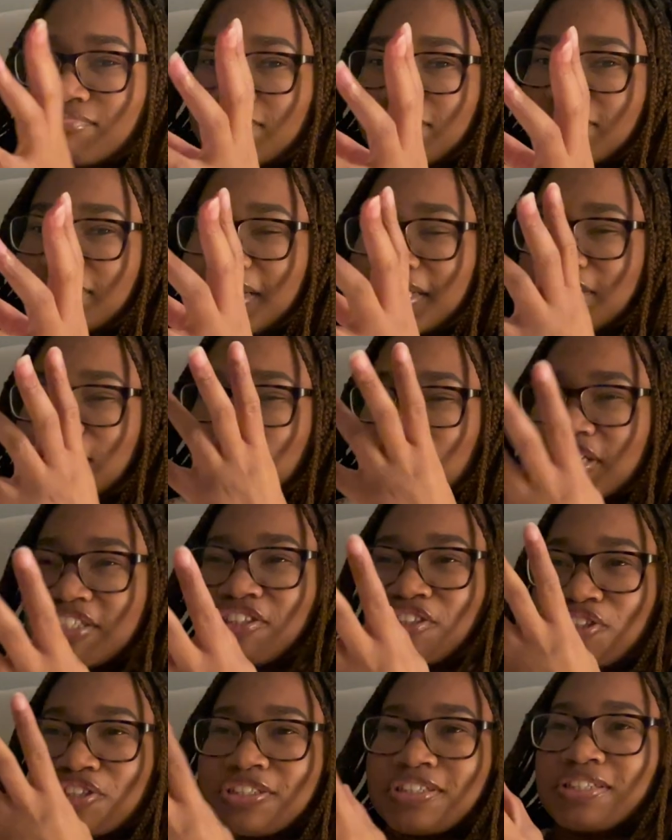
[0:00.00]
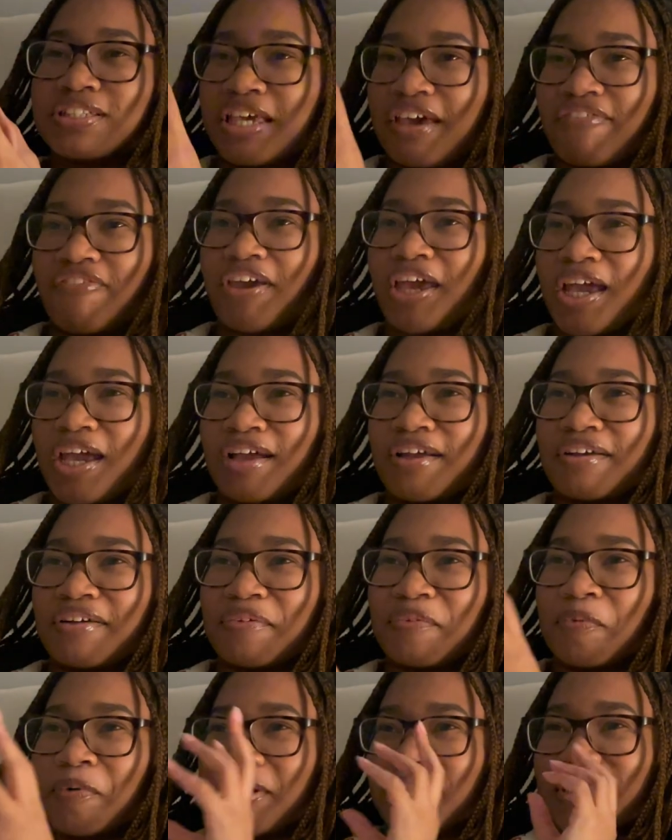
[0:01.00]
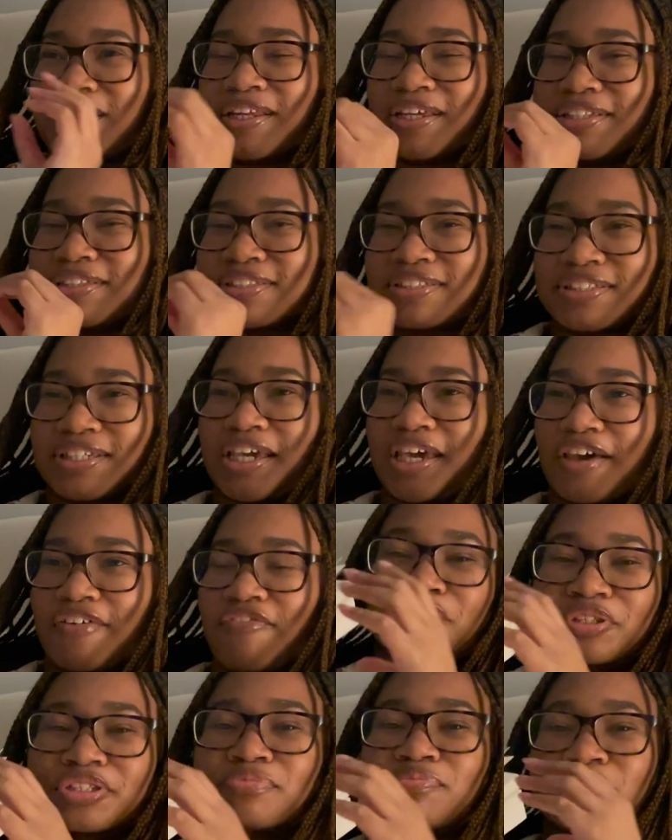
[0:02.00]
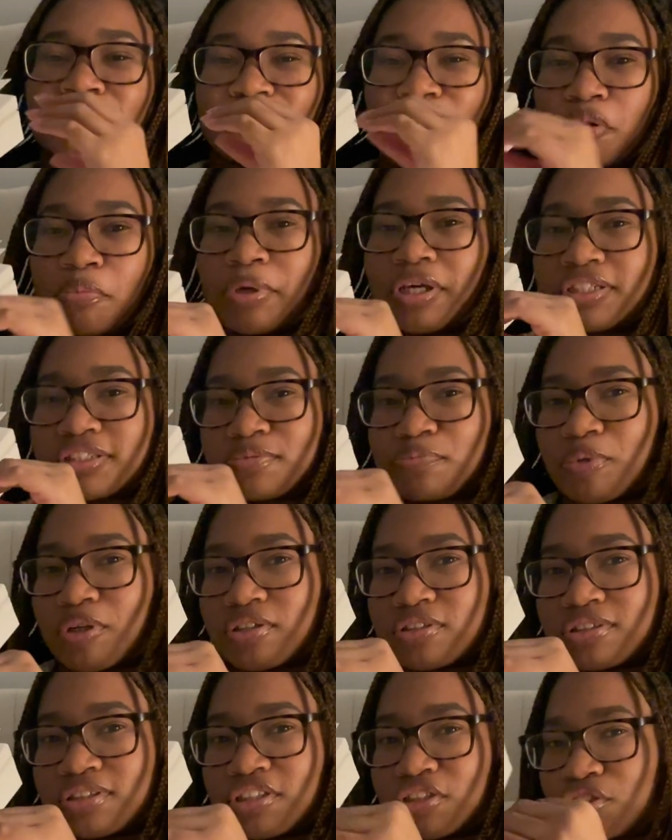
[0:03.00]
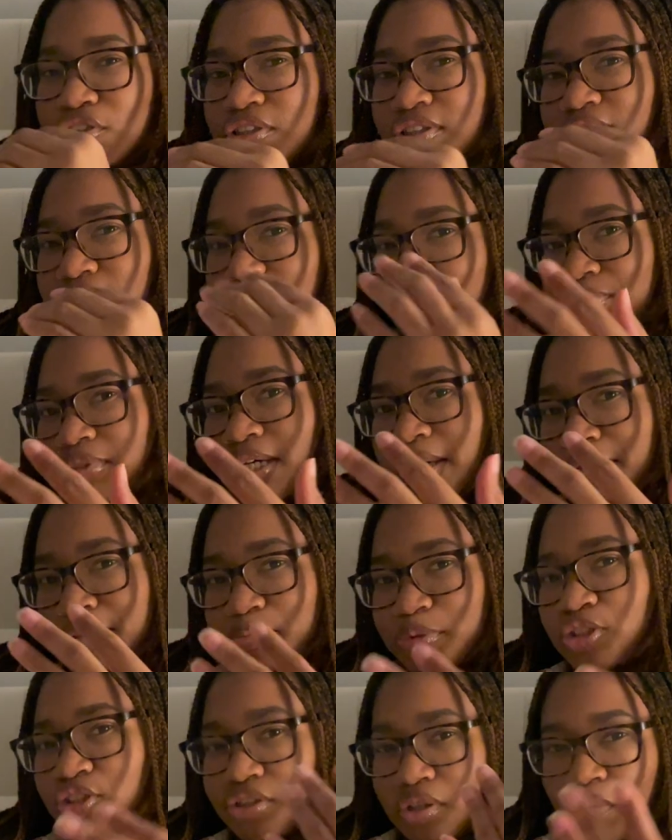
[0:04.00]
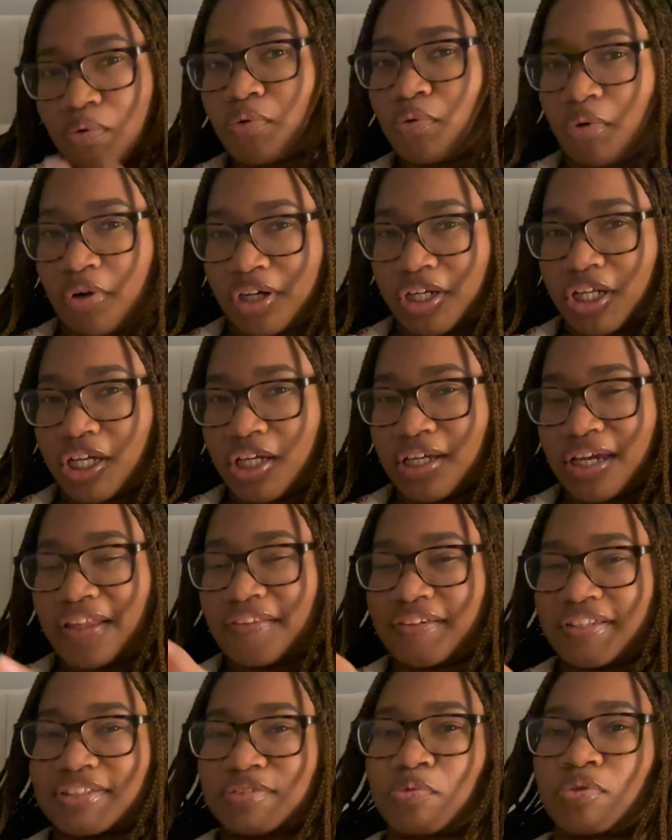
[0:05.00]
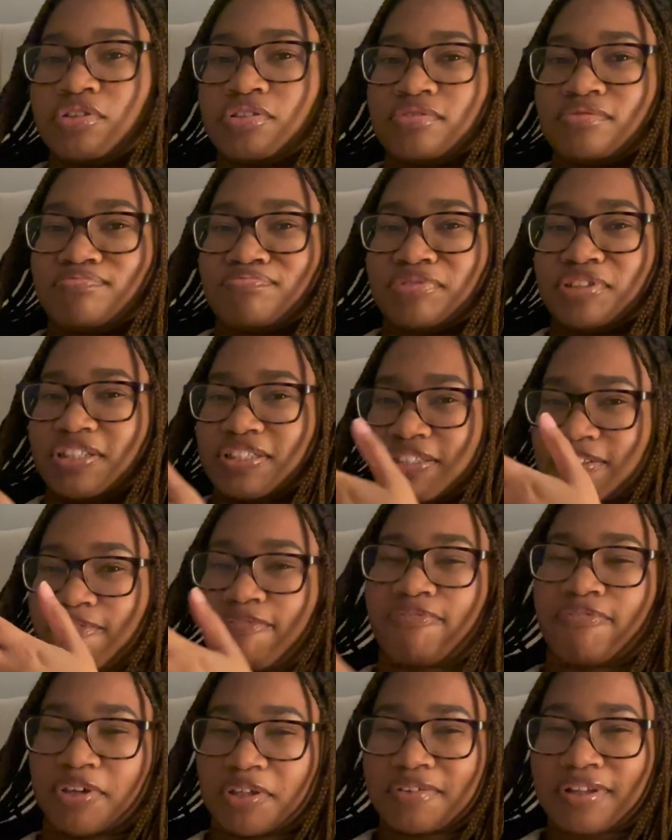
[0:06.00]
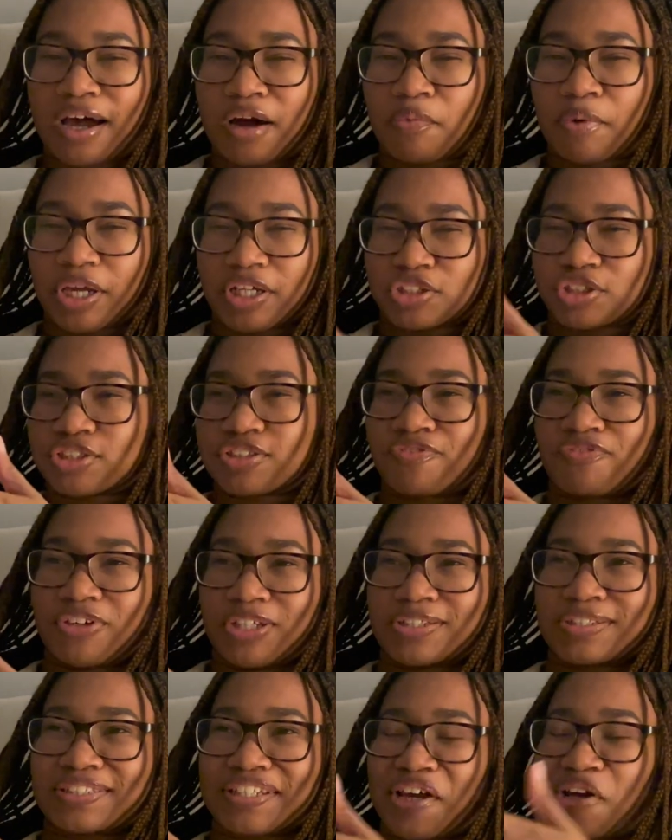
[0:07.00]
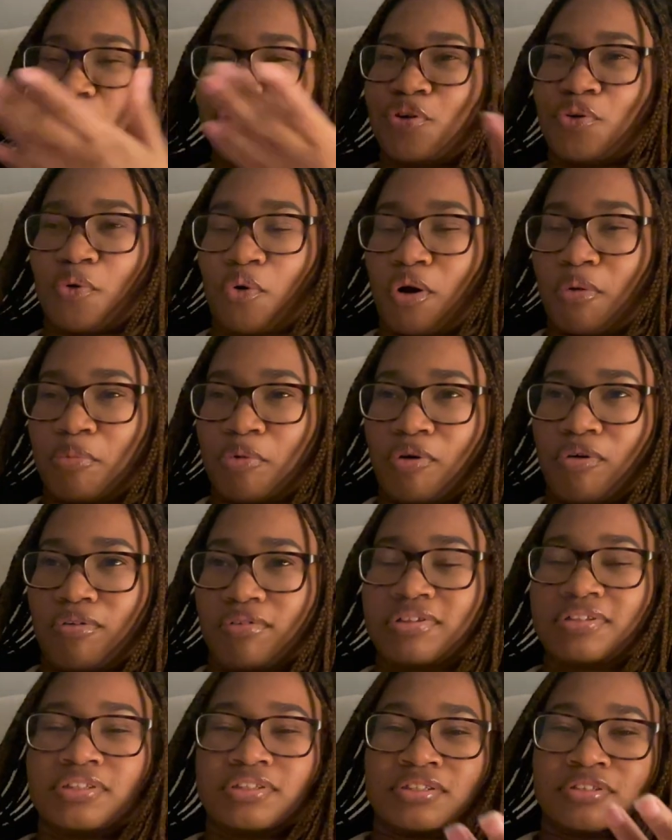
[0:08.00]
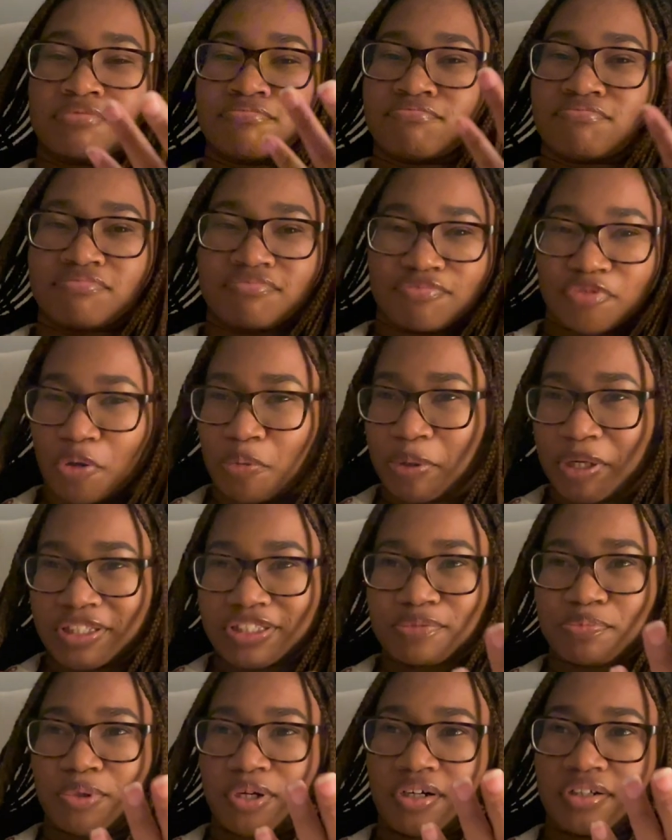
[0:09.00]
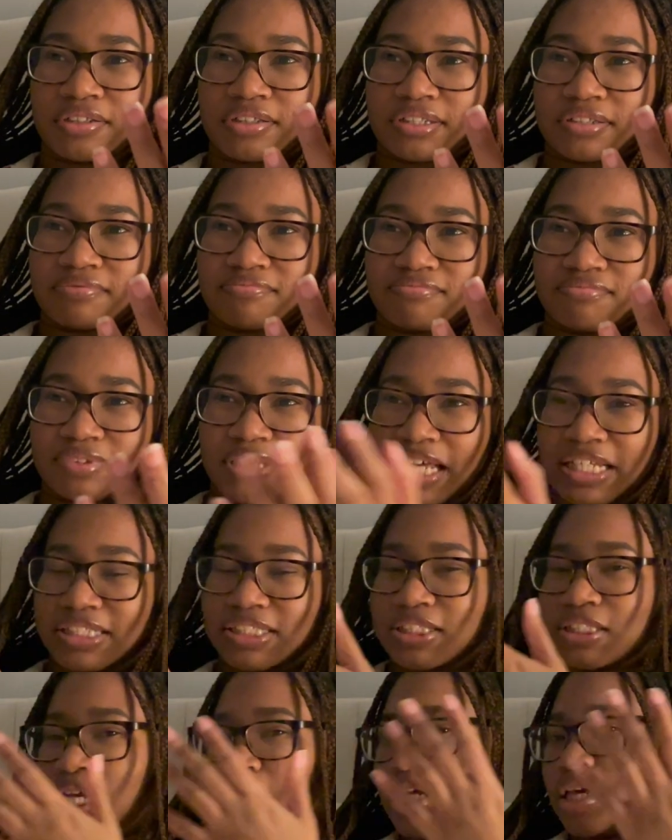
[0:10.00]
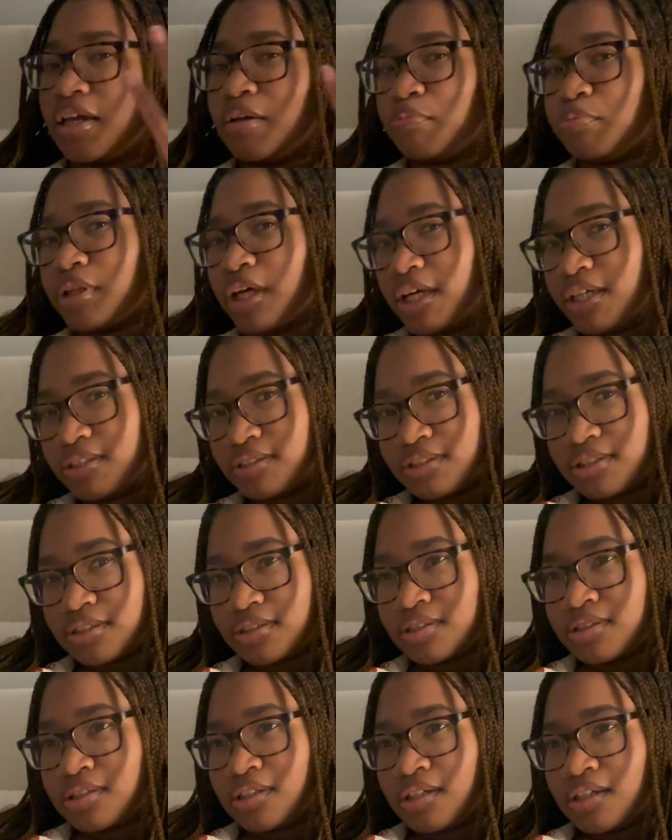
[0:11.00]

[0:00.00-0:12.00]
it's just giving what it needs to give. Christmas romance books could just sometimes be so corny, and this one doesn't feel that way. It just feels like a normal romance book that's taking place